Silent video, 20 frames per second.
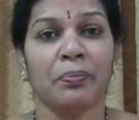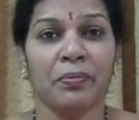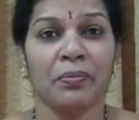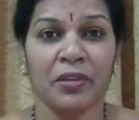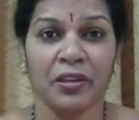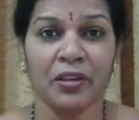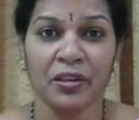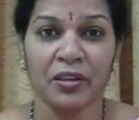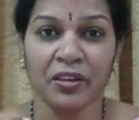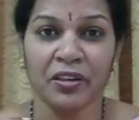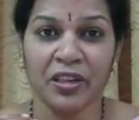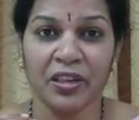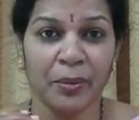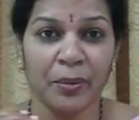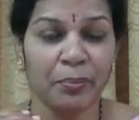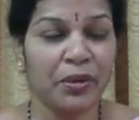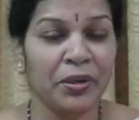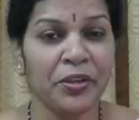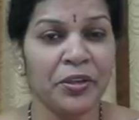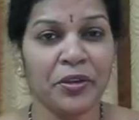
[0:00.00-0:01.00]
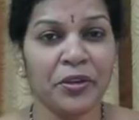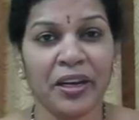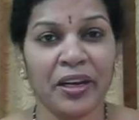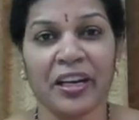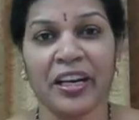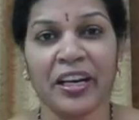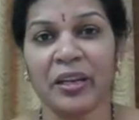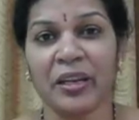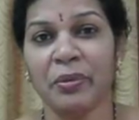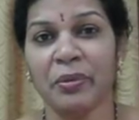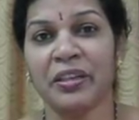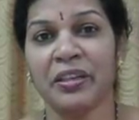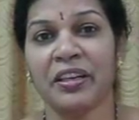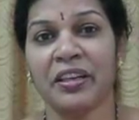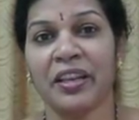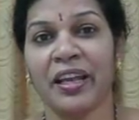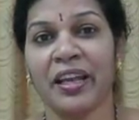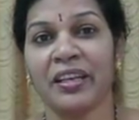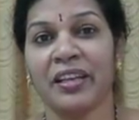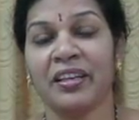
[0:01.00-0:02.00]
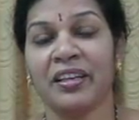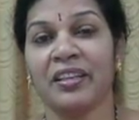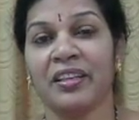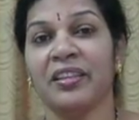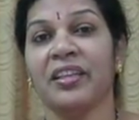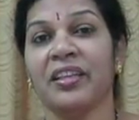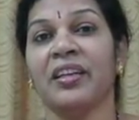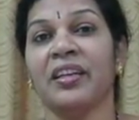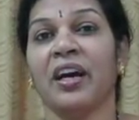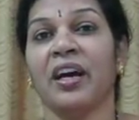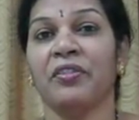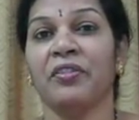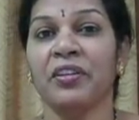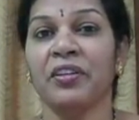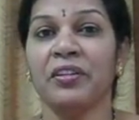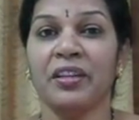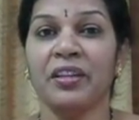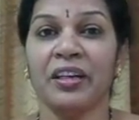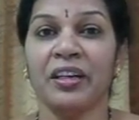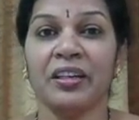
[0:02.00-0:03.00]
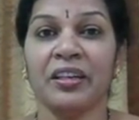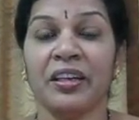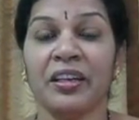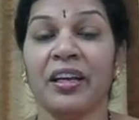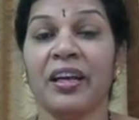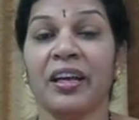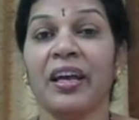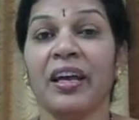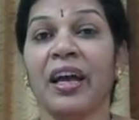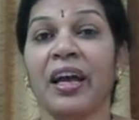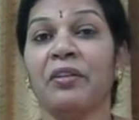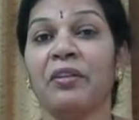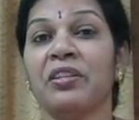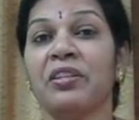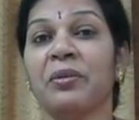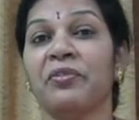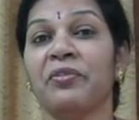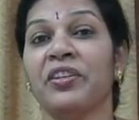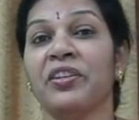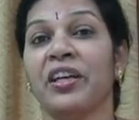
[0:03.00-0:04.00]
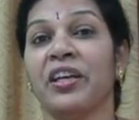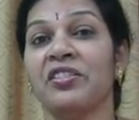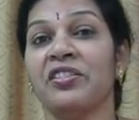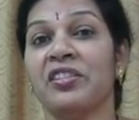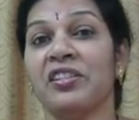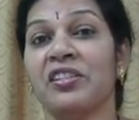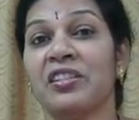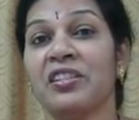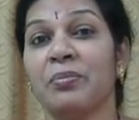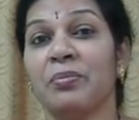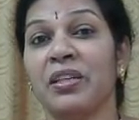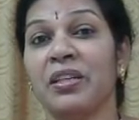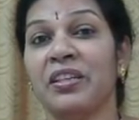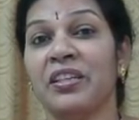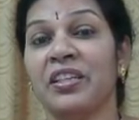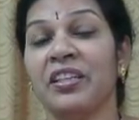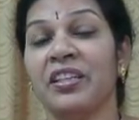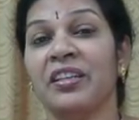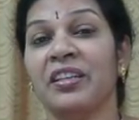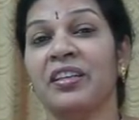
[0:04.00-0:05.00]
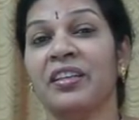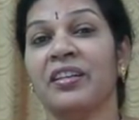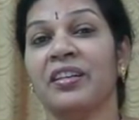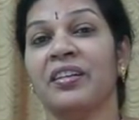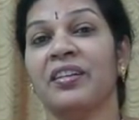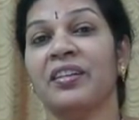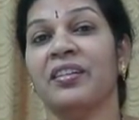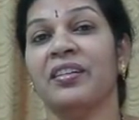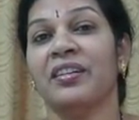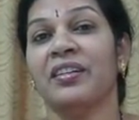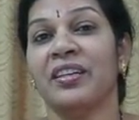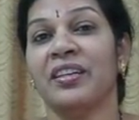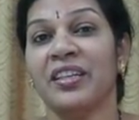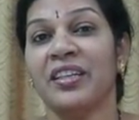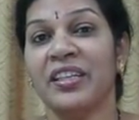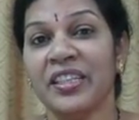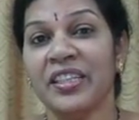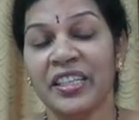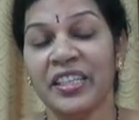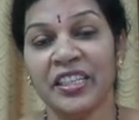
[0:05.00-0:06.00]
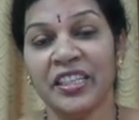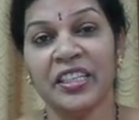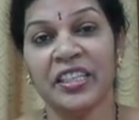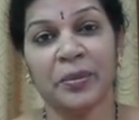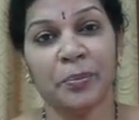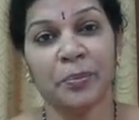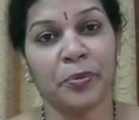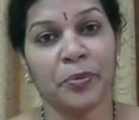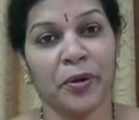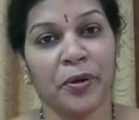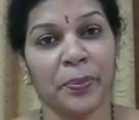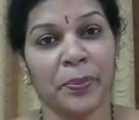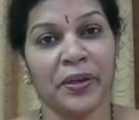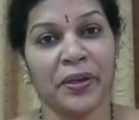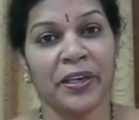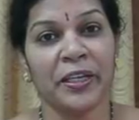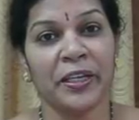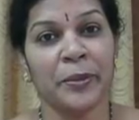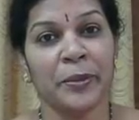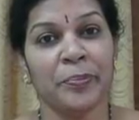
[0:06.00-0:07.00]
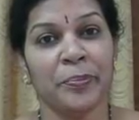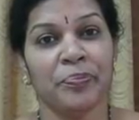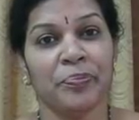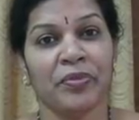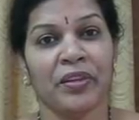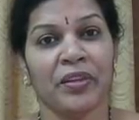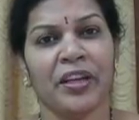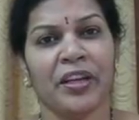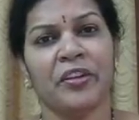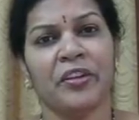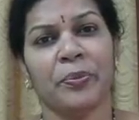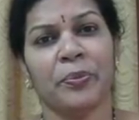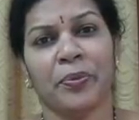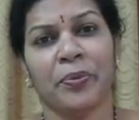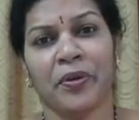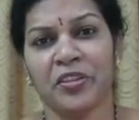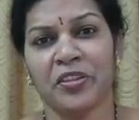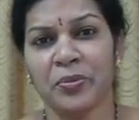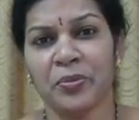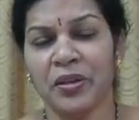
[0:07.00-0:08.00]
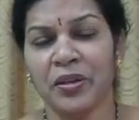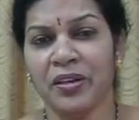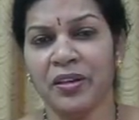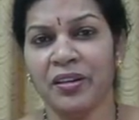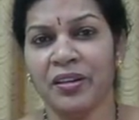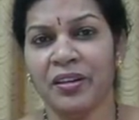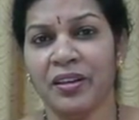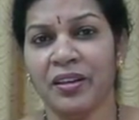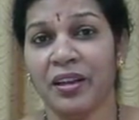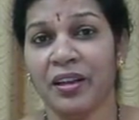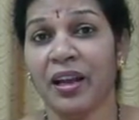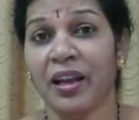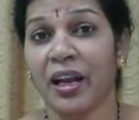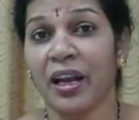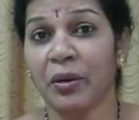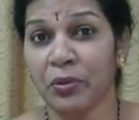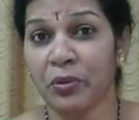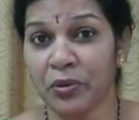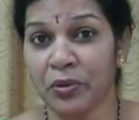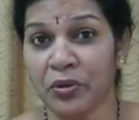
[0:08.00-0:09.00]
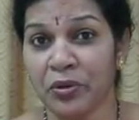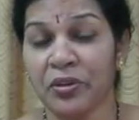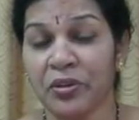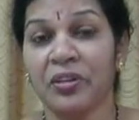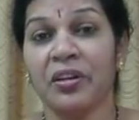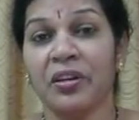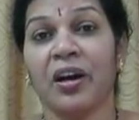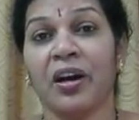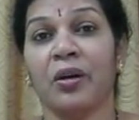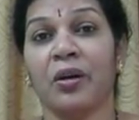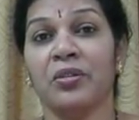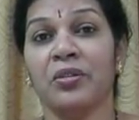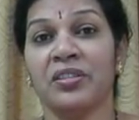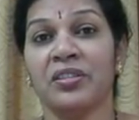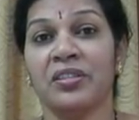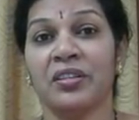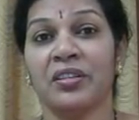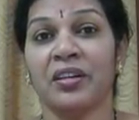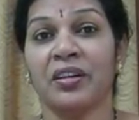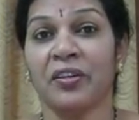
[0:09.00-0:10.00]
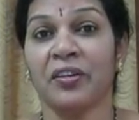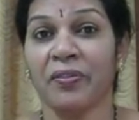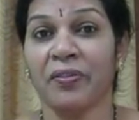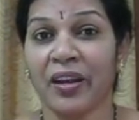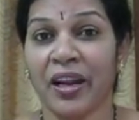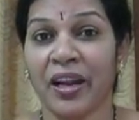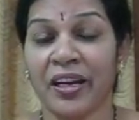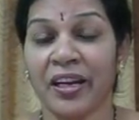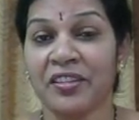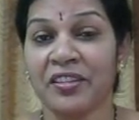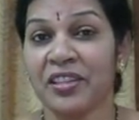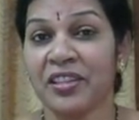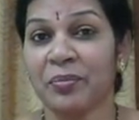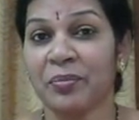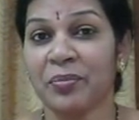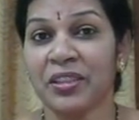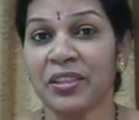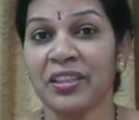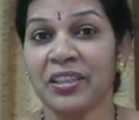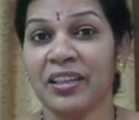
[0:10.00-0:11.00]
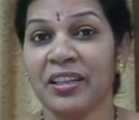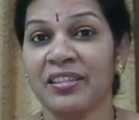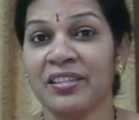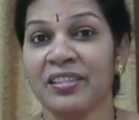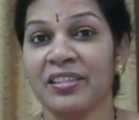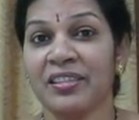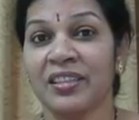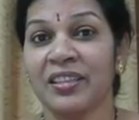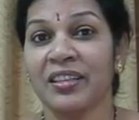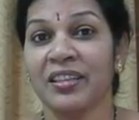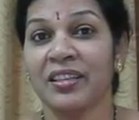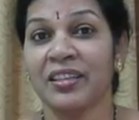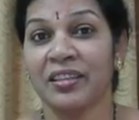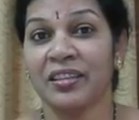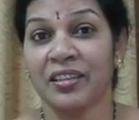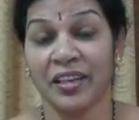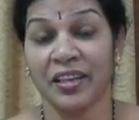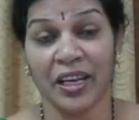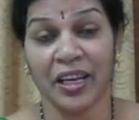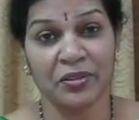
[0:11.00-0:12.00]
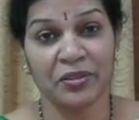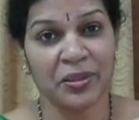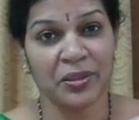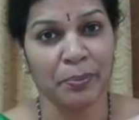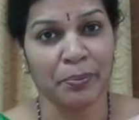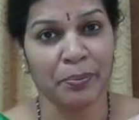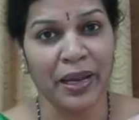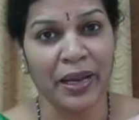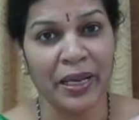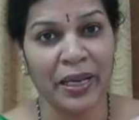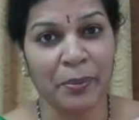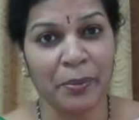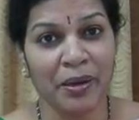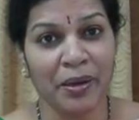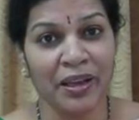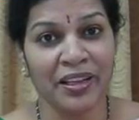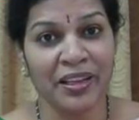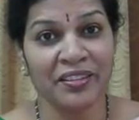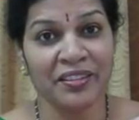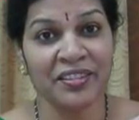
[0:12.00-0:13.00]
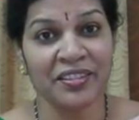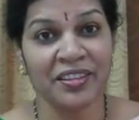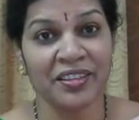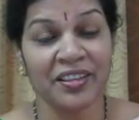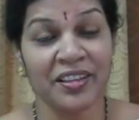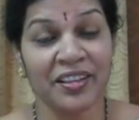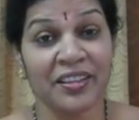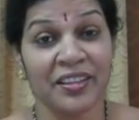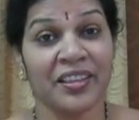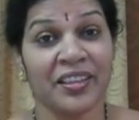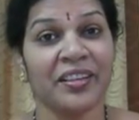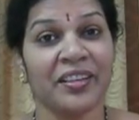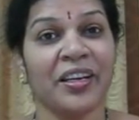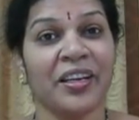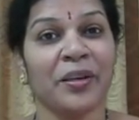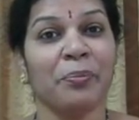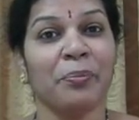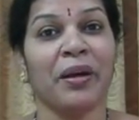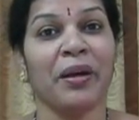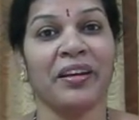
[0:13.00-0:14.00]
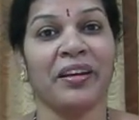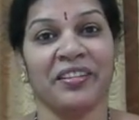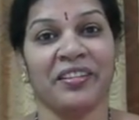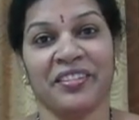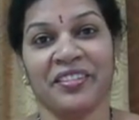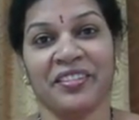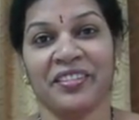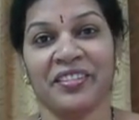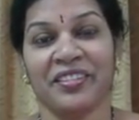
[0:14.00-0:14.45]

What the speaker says: complete your academic track, then after that have some financial stability, earn income properly, and if possible have own house or flat, something else, then have some bank balance, then get married.